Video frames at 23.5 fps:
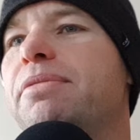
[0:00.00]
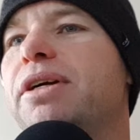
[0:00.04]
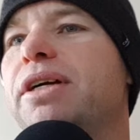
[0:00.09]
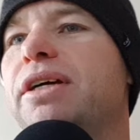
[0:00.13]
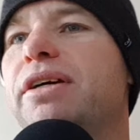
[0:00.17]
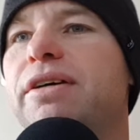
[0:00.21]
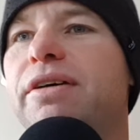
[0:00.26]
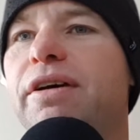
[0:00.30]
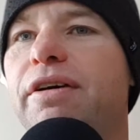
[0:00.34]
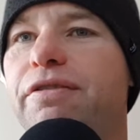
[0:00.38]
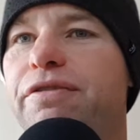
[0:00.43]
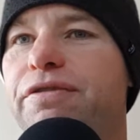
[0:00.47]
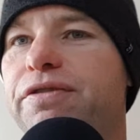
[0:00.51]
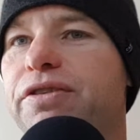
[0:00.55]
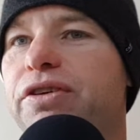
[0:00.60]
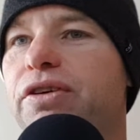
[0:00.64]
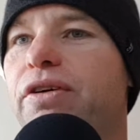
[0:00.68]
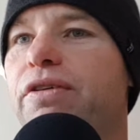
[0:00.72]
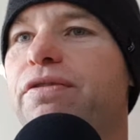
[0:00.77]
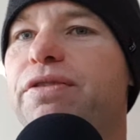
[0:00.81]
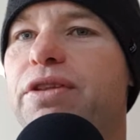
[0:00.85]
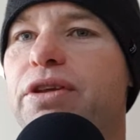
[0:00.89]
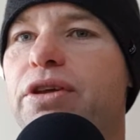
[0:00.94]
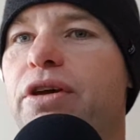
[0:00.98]
reason,
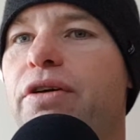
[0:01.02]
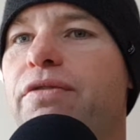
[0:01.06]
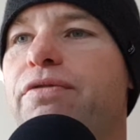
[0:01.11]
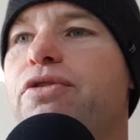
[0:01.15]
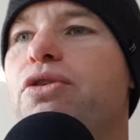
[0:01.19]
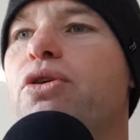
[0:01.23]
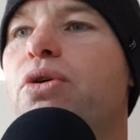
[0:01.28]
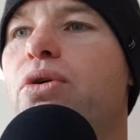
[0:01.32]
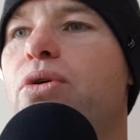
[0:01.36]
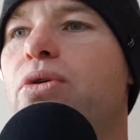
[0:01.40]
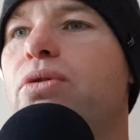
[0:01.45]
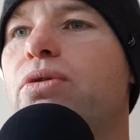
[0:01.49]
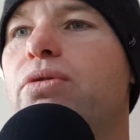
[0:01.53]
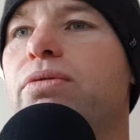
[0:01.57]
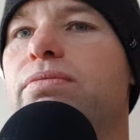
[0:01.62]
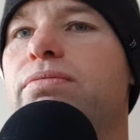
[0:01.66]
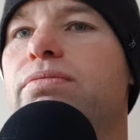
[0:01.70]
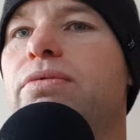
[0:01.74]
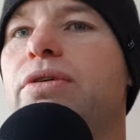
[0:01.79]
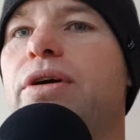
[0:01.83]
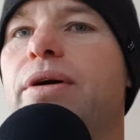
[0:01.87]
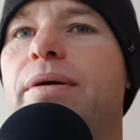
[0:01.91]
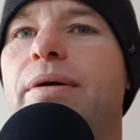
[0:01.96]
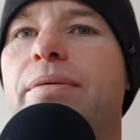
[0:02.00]
if you're,
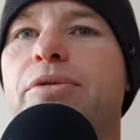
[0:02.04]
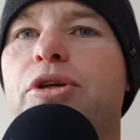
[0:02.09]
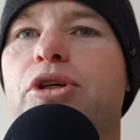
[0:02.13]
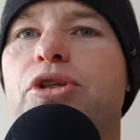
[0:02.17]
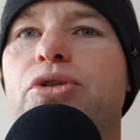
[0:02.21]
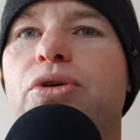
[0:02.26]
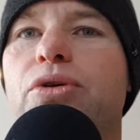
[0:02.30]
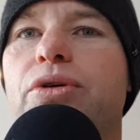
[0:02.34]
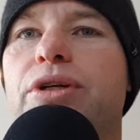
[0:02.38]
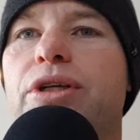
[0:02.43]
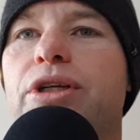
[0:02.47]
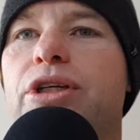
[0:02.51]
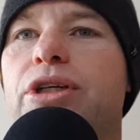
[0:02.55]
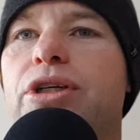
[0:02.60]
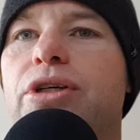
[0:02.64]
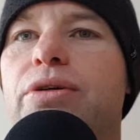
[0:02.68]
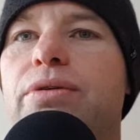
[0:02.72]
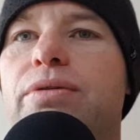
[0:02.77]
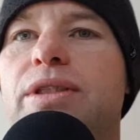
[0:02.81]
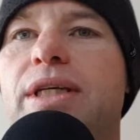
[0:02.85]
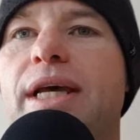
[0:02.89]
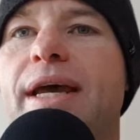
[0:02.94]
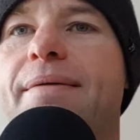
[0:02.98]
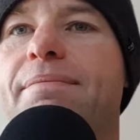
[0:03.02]
and I'm not talking to
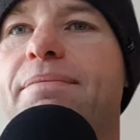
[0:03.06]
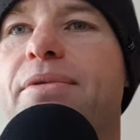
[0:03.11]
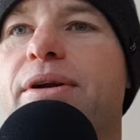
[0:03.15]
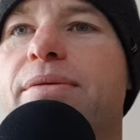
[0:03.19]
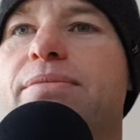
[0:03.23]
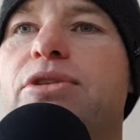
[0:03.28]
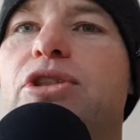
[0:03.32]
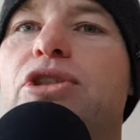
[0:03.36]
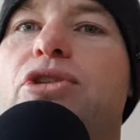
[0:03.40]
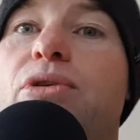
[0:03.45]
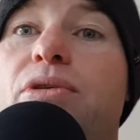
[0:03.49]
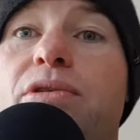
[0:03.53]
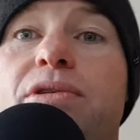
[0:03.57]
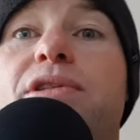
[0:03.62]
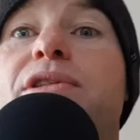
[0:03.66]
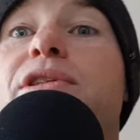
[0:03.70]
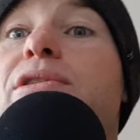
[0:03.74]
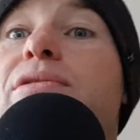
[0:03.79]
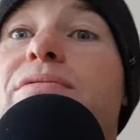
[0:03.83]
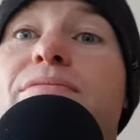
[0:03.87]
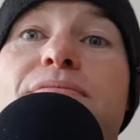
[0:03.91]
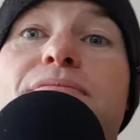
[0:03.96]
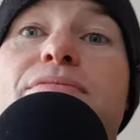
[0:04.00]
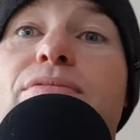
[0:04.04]
you, Sam, but I'm just talking
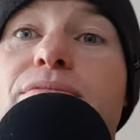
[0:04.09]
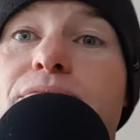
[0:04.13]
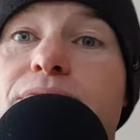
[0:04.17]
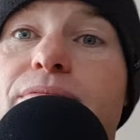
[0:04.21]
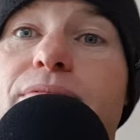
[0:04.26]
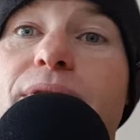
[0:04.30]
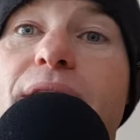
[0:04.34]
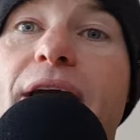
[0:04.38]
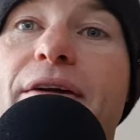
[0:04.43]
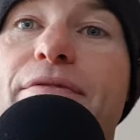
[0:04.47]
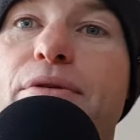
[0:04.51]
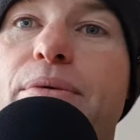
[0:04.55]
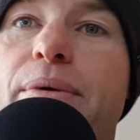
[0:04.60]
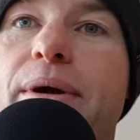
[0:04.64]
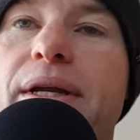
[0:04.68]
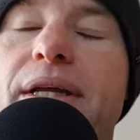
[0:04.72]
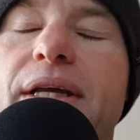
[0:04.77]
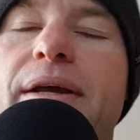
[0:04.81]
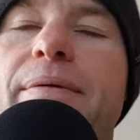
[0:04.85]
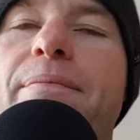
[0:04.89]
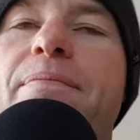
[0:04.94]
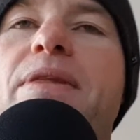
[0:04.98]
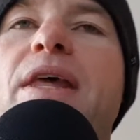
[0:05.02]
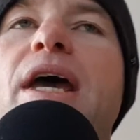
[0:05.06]
to everyone
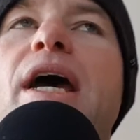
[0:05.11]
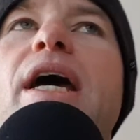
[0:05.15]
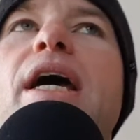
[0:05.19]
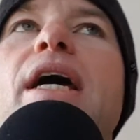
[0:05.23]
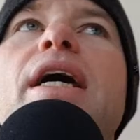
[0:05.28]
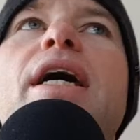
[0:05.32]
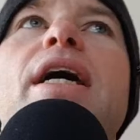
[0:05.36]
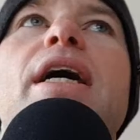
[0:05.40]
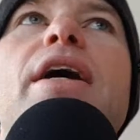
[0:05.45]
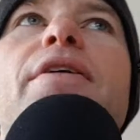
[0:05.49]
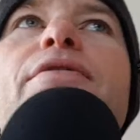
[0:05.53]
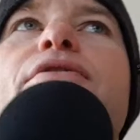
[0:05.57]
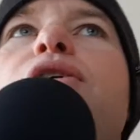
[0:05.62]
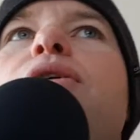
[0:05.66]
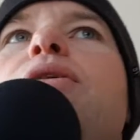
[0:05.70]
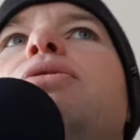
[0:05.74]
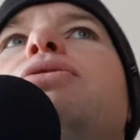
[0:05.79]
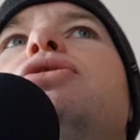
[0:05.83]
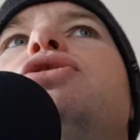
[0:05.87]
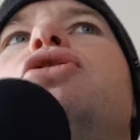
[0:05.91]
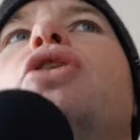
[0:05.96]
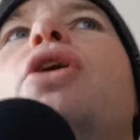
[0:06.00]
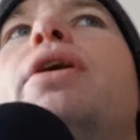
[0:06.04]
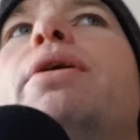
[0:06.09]
here. If
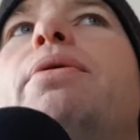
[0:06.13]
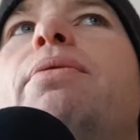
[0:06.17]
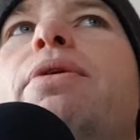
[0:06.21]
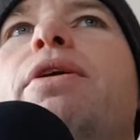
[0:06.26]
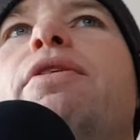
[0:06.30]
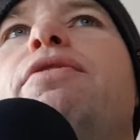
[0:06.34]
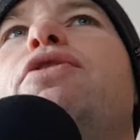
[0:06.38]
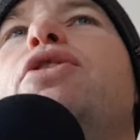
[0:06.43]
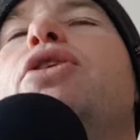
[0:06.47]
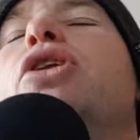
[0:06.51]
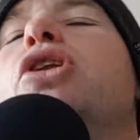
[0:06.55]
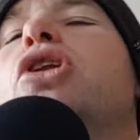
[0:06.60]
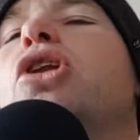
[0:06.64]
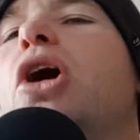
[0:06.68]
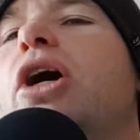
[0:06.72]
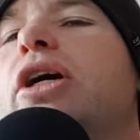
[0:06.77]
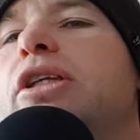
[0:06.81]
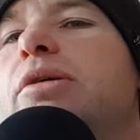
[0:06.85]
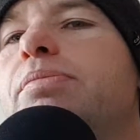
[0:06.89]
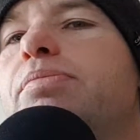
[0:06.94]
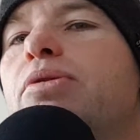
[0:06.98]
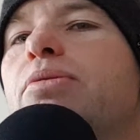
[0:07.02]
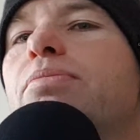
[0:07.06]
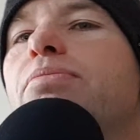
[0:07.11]
you'd
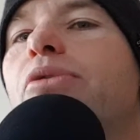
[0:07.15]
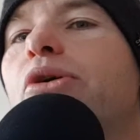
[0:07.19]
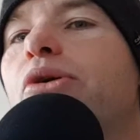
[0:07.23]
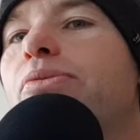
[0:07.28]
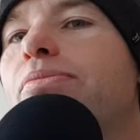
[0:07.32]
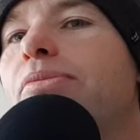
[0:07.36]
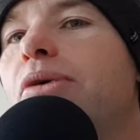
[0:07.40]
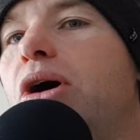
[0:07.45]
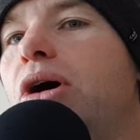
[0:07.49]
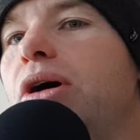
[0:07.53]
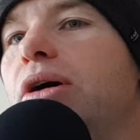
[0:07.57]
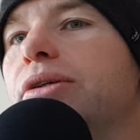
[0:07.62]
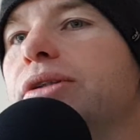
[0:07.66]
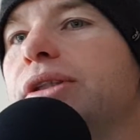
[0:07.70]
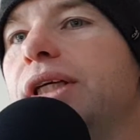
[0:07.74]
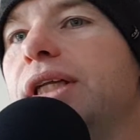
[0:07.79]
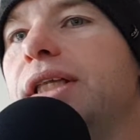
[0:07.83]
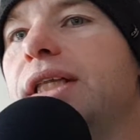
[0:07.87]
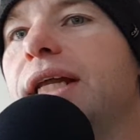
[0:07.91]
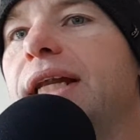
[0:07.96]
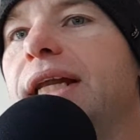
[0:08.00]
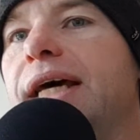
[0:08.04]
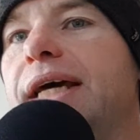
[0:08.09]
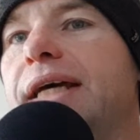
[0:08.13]
like to put more miles
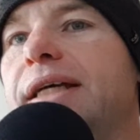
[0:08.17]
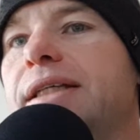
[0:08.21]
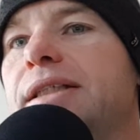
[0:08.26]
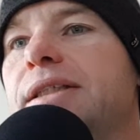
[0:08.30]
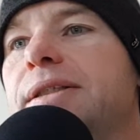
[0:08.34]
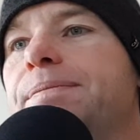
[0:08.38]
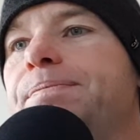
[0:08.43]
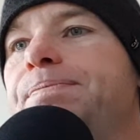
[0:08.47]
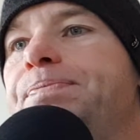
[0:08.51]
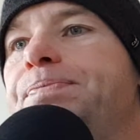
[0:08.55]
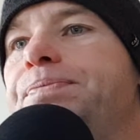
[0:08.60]
in the legs